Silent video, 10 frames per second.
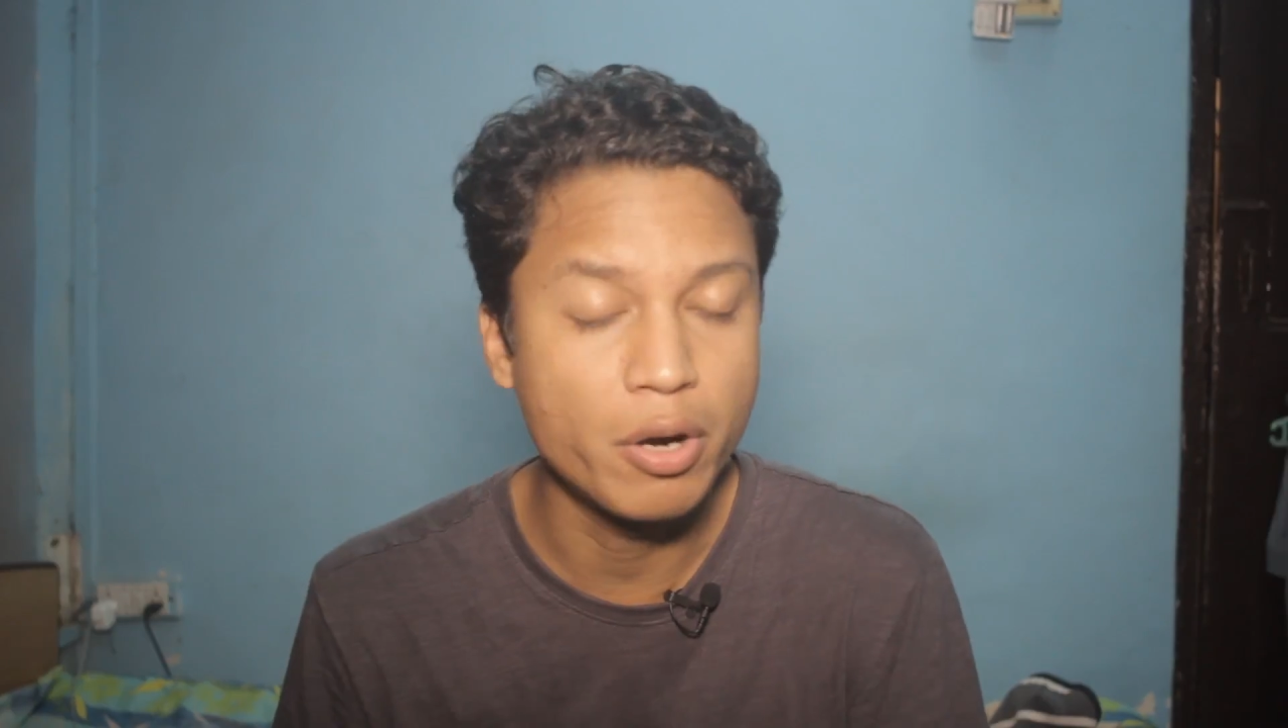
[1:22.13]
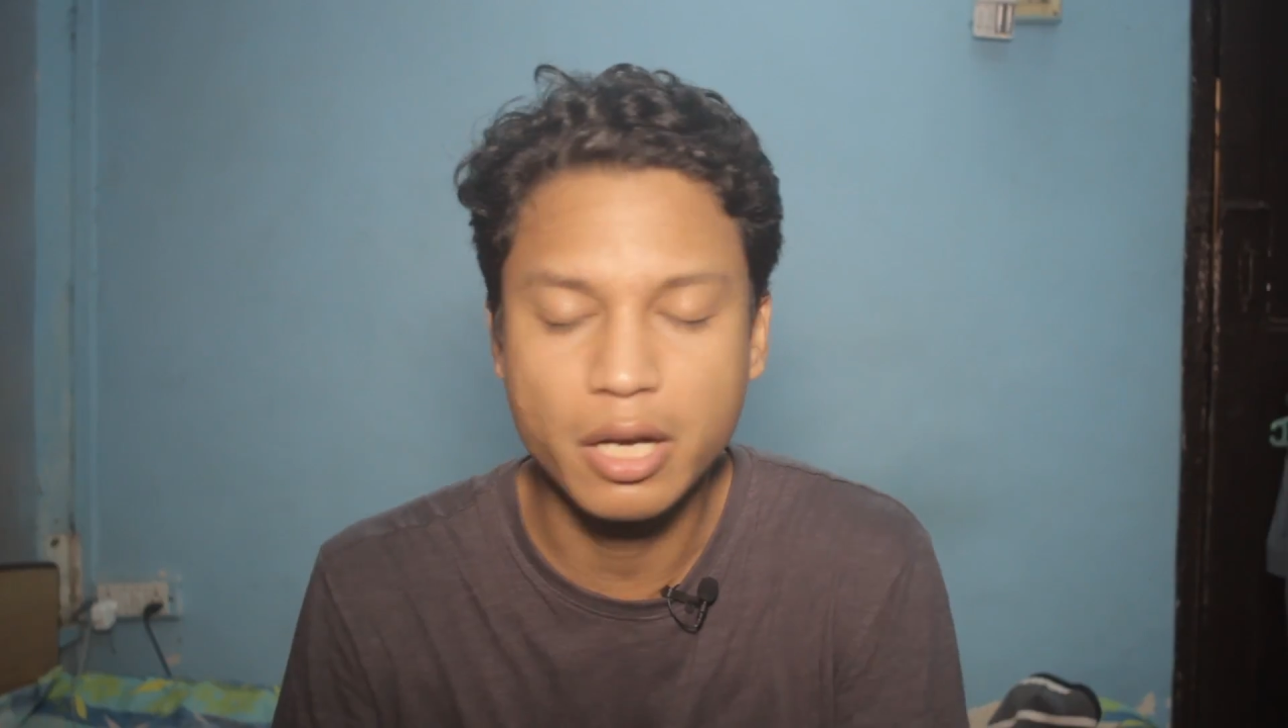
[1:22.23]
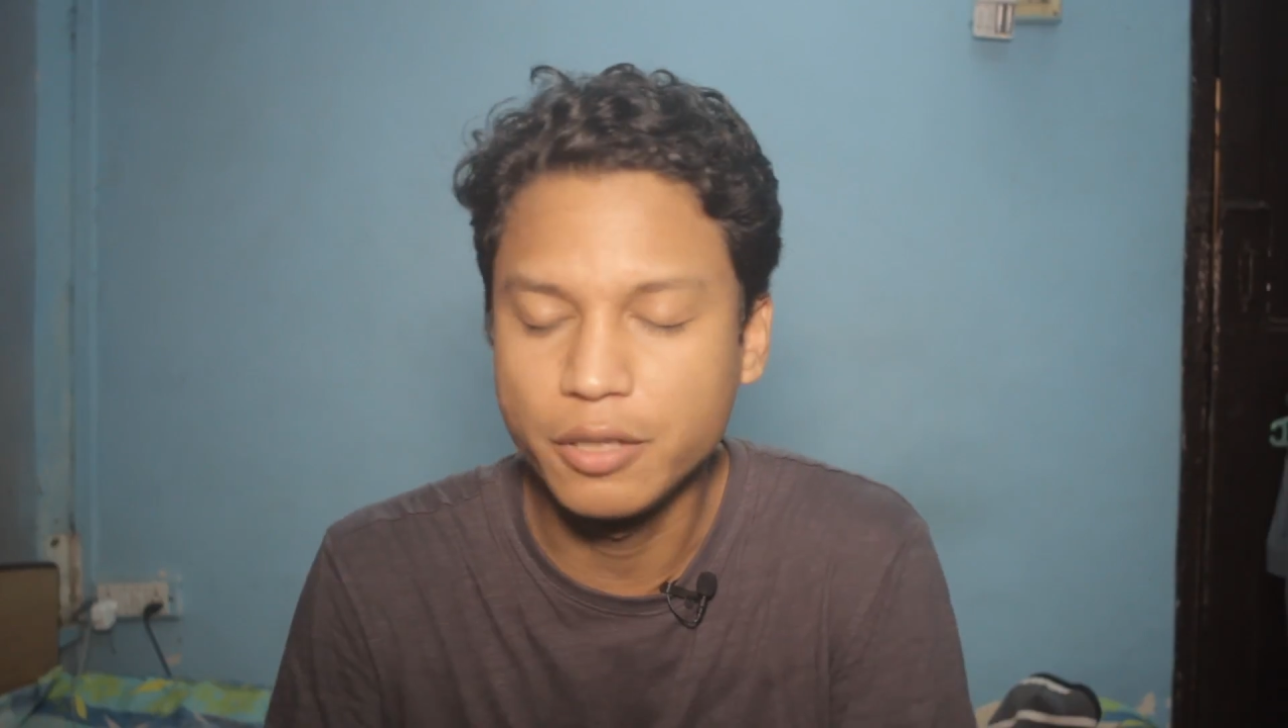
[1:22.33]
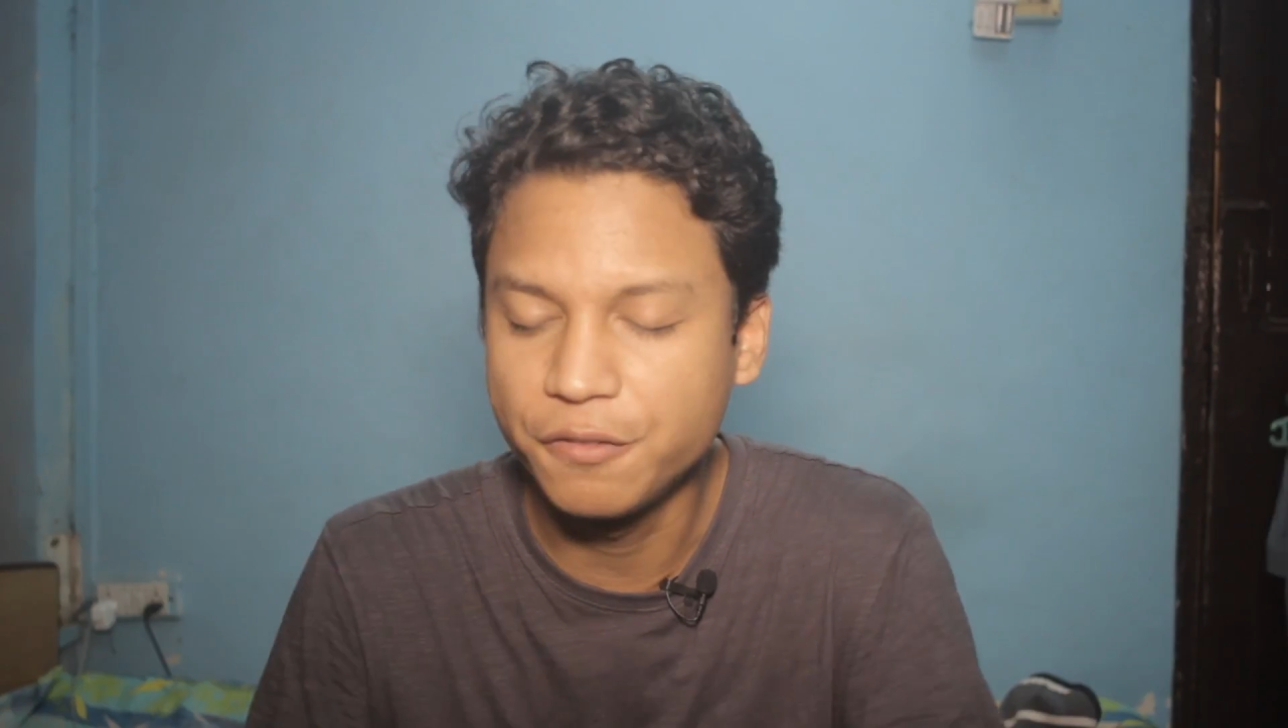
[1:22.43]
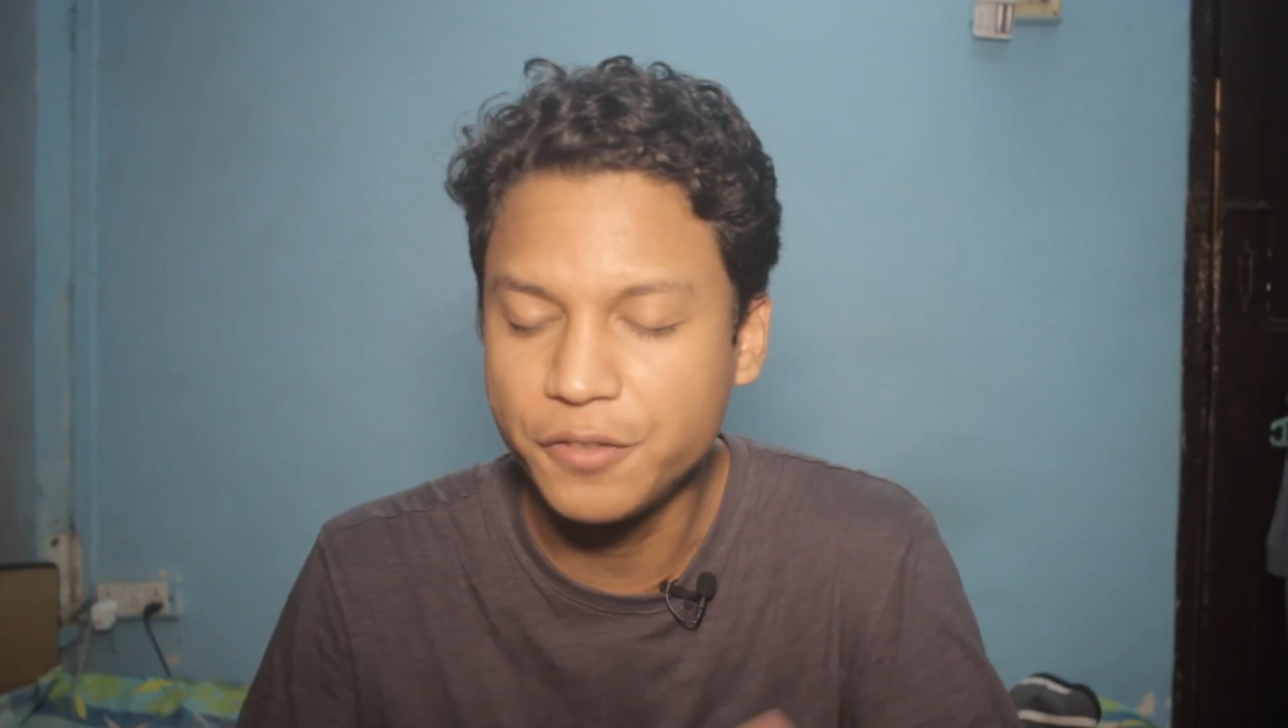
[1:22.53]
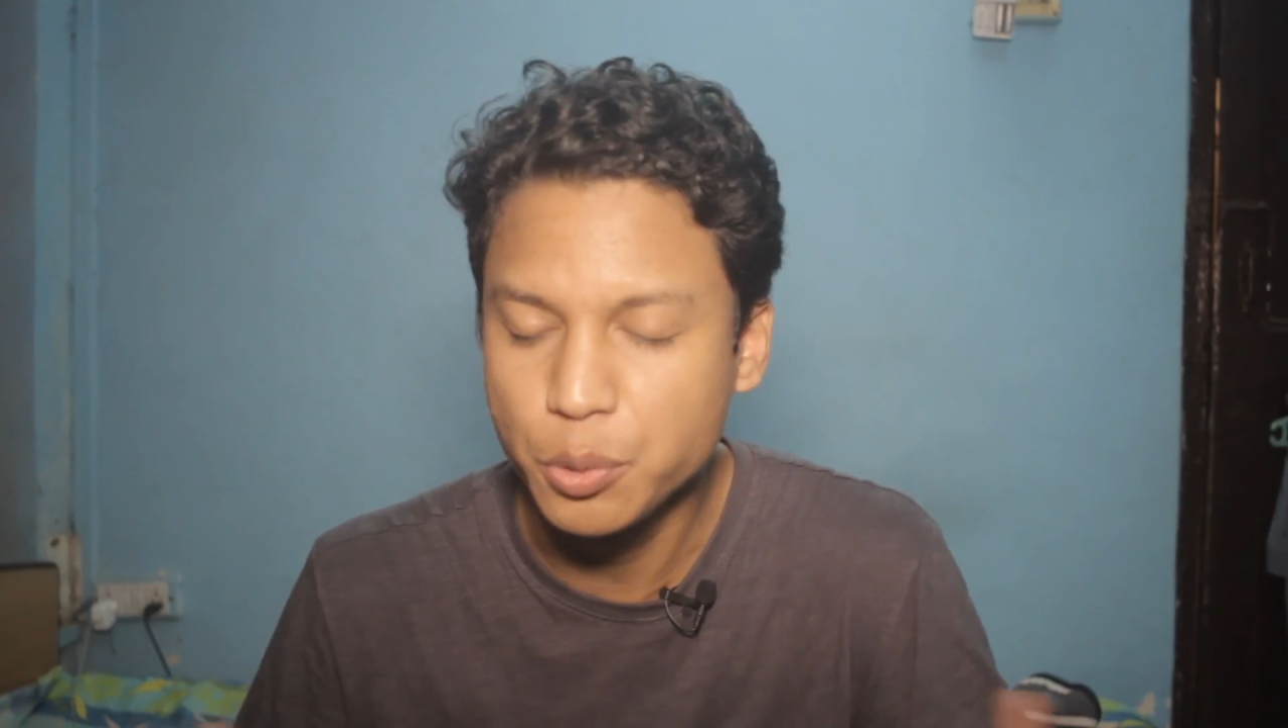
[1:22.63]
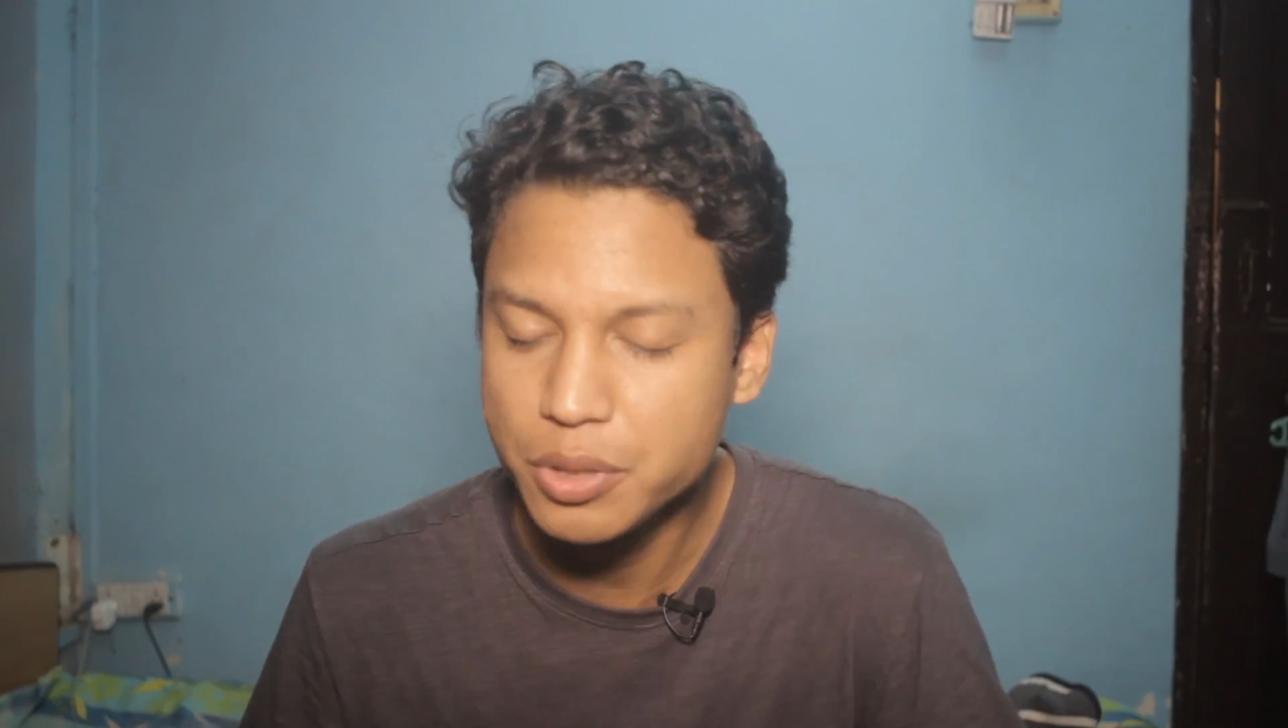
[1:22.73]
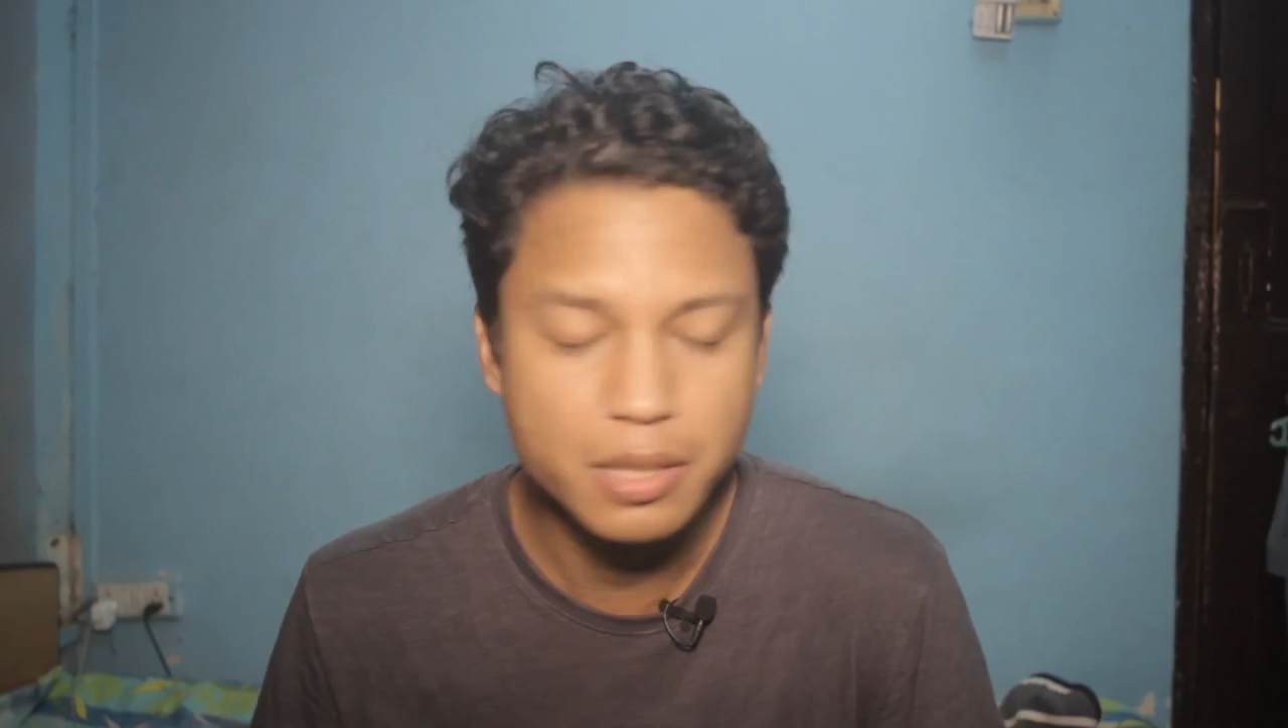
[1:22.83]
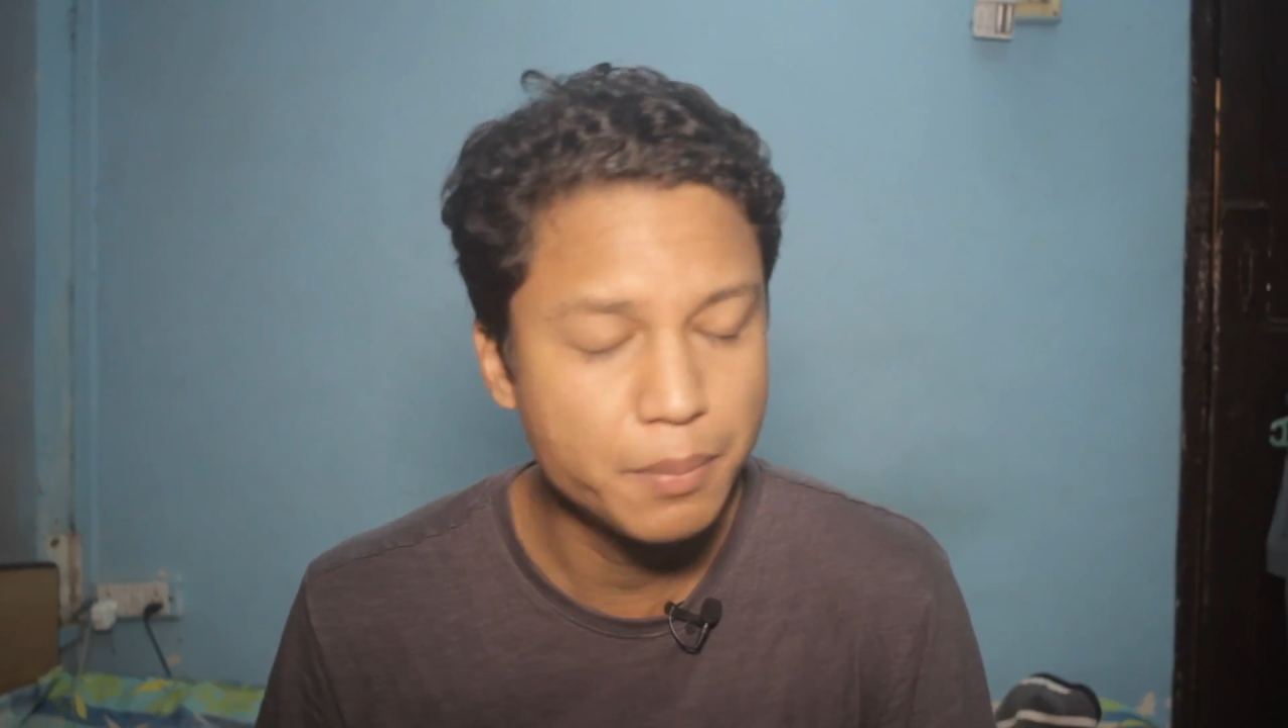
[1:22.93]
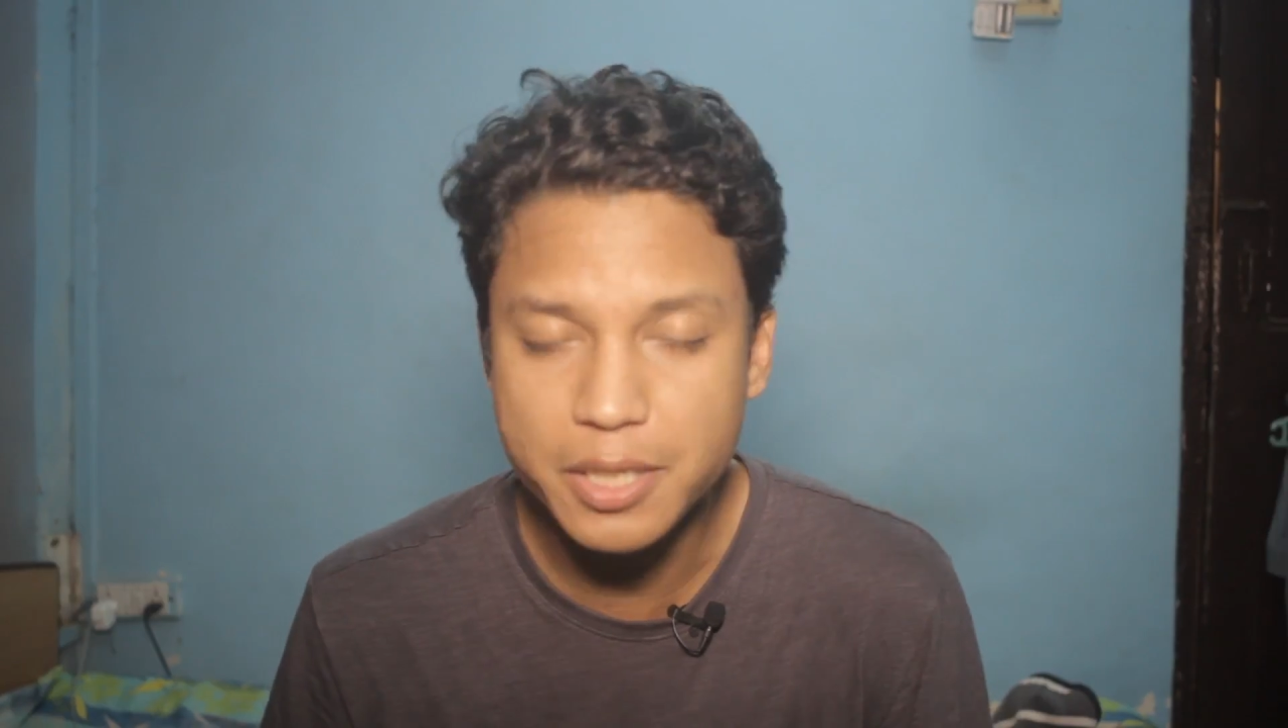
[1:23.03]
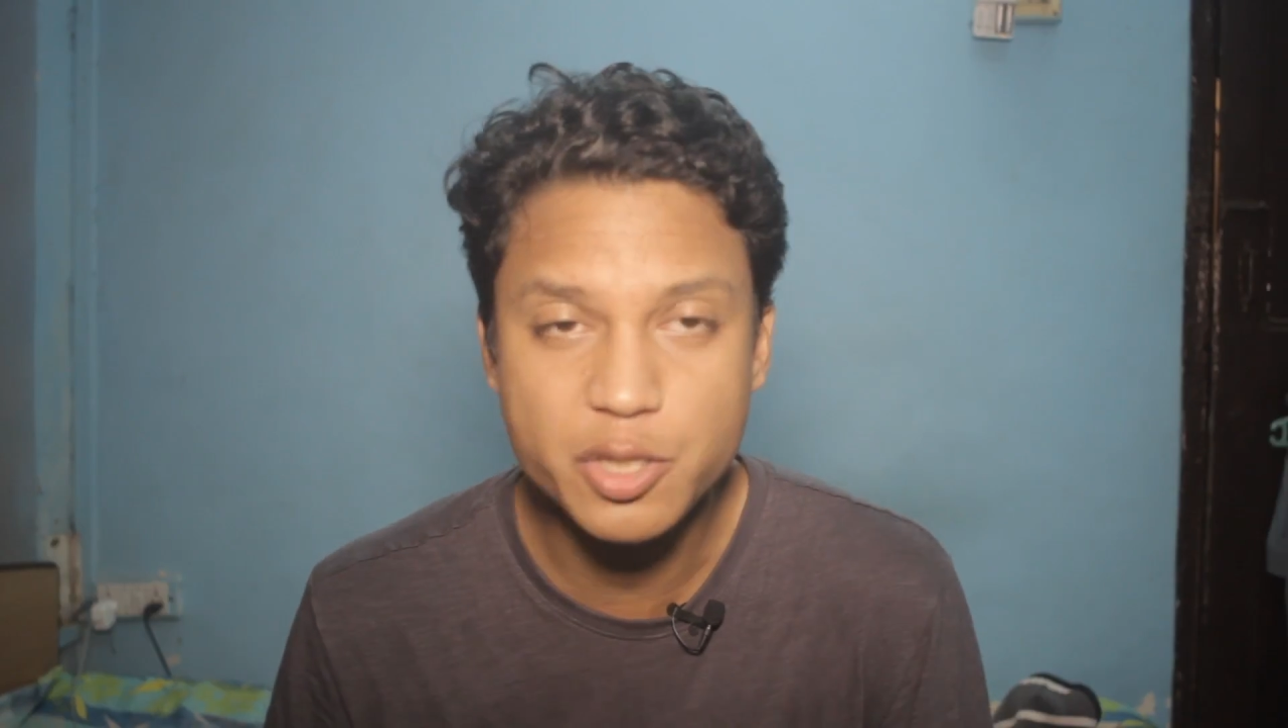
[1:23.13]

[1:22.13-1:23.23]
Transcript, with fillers: or a confusing